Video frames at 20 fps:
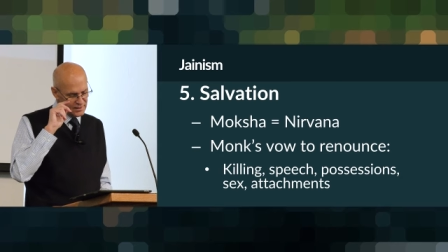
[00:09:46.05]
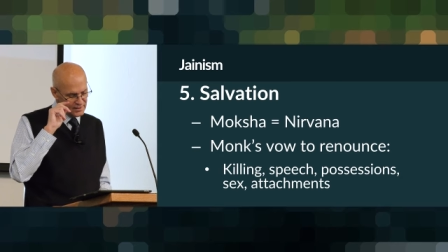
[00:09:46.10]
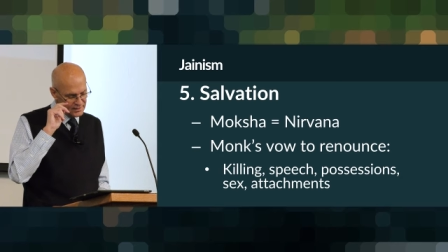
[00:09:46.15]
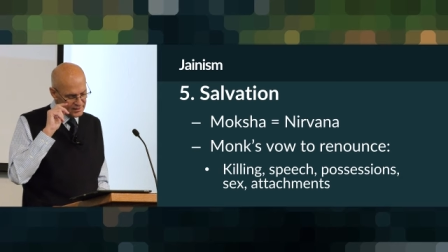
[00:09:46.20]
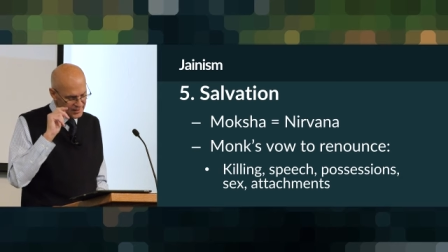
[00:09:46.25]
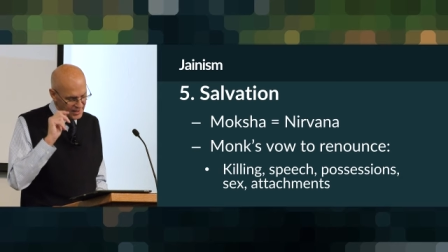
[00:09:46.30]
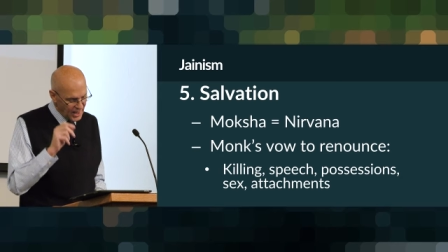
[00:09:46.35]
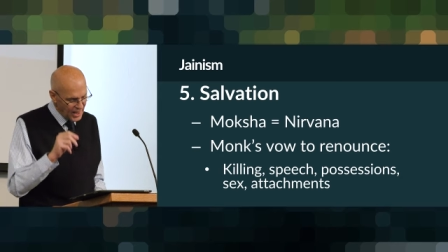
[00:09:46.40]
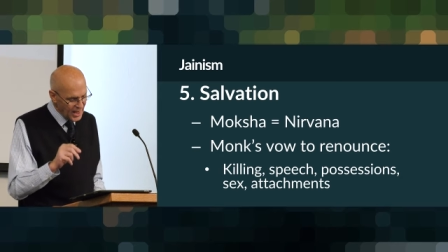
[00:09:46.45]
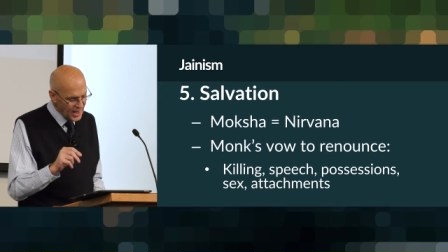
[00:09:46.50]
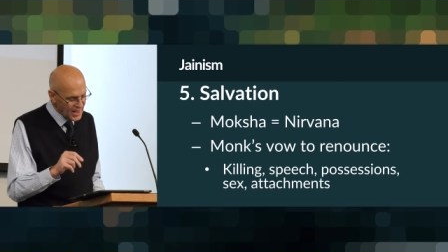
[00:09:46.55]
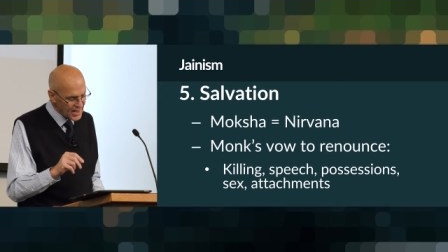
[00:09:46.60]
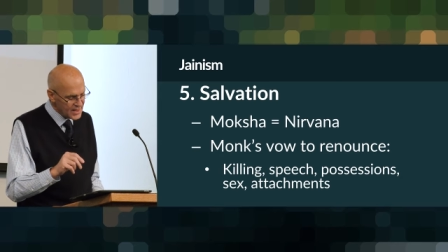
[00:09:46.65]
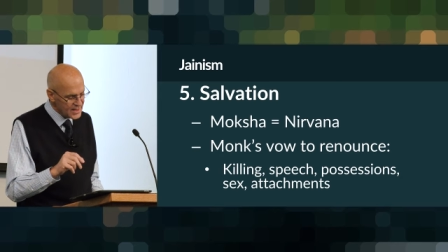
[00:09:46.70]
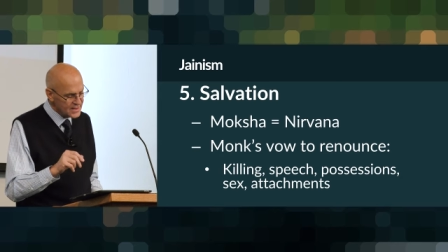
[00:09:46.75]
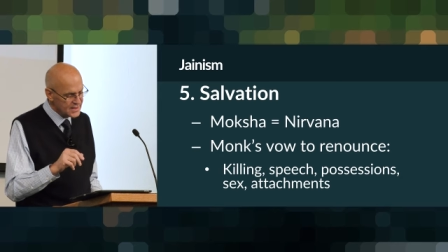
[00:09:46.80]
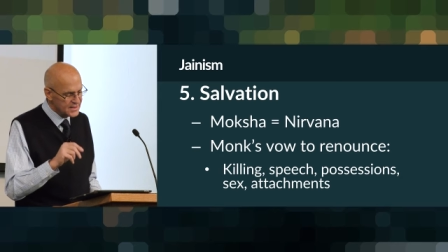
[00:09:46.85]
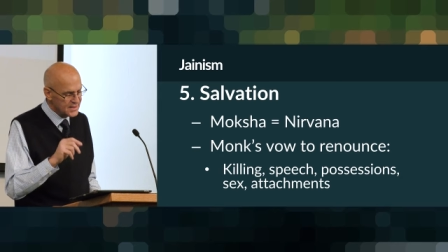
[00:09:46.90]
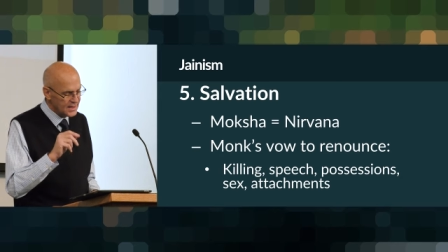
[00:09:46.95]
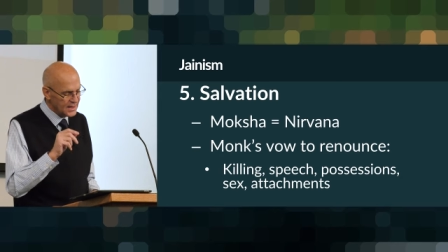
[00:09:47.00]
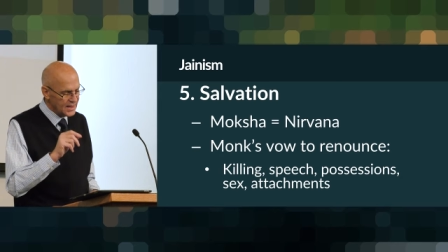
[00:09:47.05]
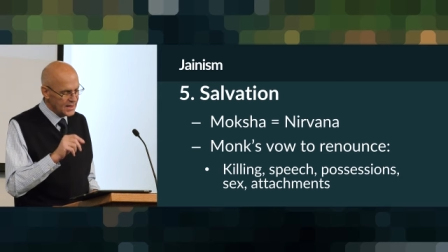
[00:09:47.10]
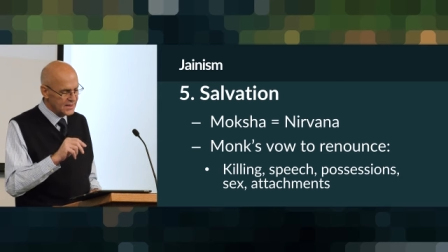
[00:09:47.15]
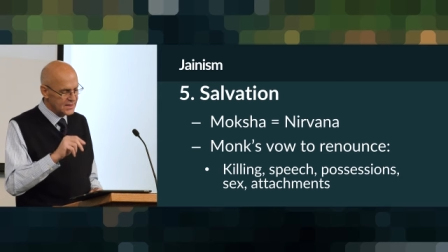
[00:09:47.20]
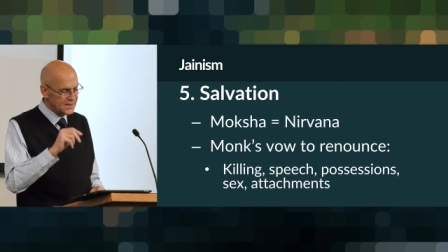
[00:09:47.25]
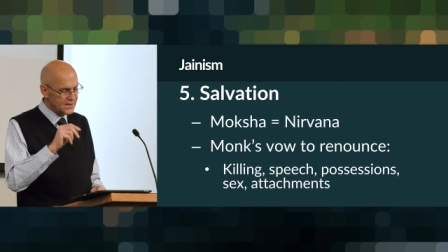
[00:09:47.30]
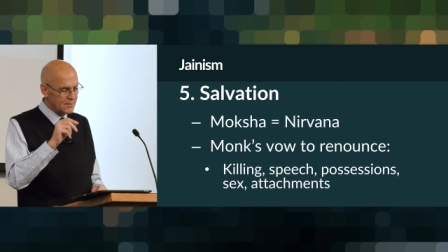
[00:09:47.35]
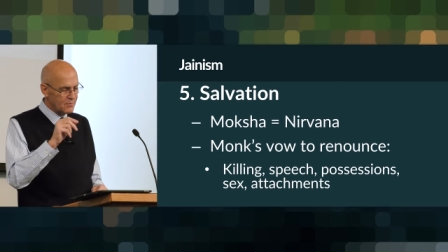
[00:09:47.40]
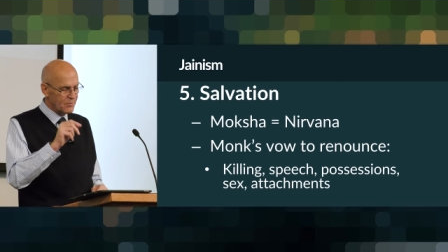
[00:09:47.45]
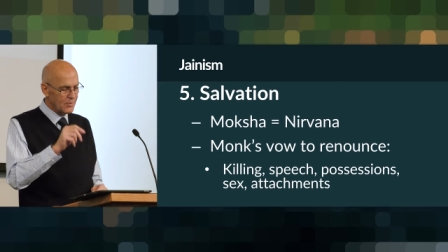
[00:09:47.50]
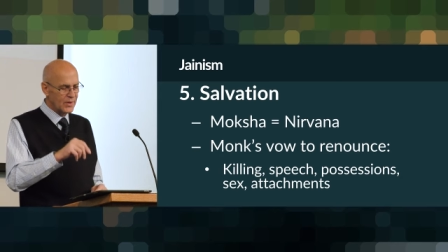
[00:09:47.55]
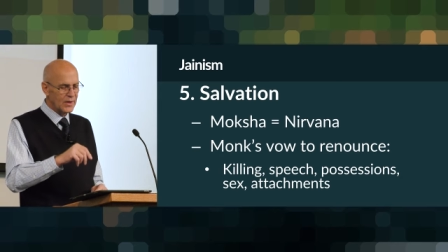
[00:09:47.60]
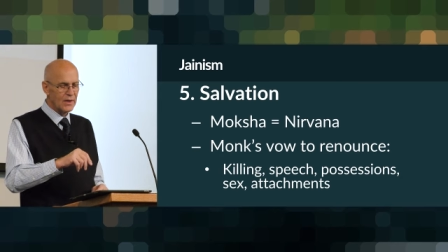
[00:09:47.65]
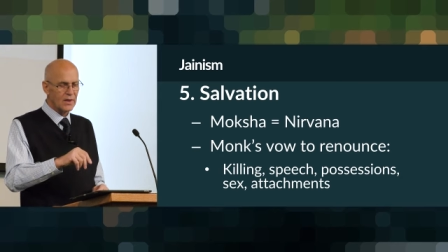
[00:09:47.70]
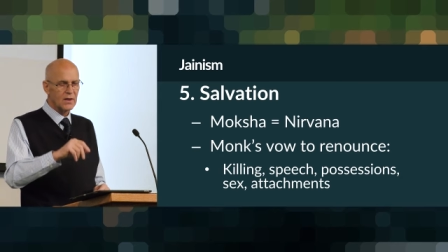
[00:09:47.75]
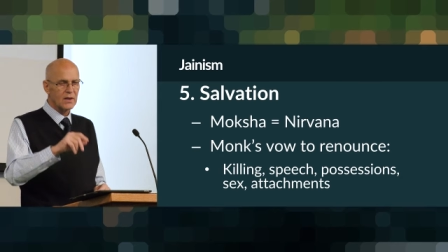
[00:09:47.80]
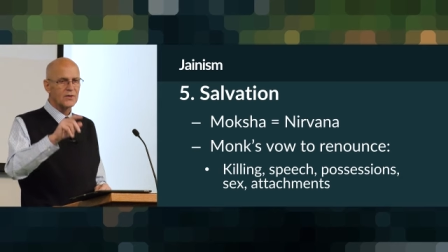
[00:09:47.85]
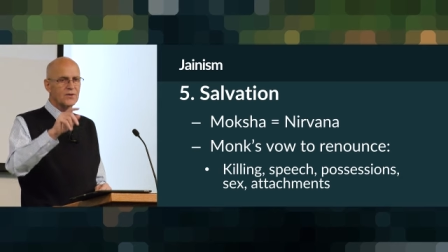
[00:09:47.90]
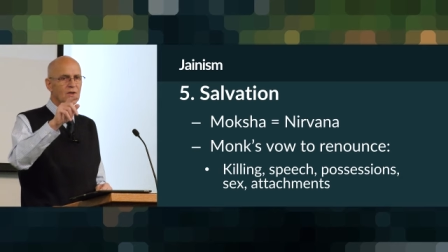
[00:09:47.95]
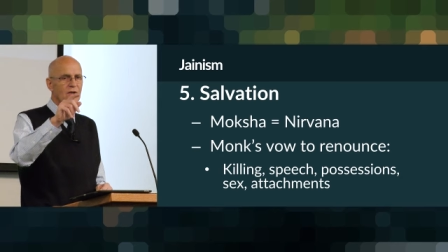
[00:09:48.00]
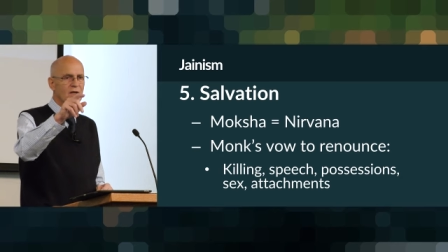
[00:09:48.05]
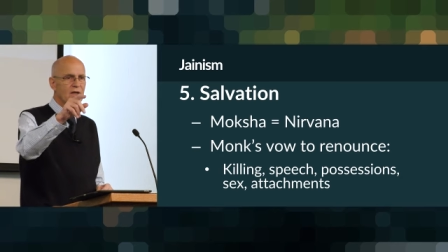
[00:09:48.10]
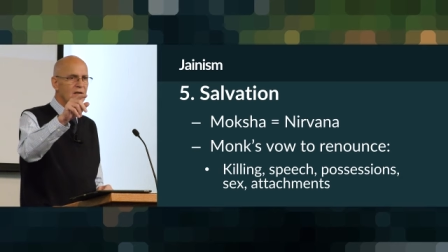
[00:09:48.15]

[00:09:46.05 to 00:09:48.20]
lies its appeal to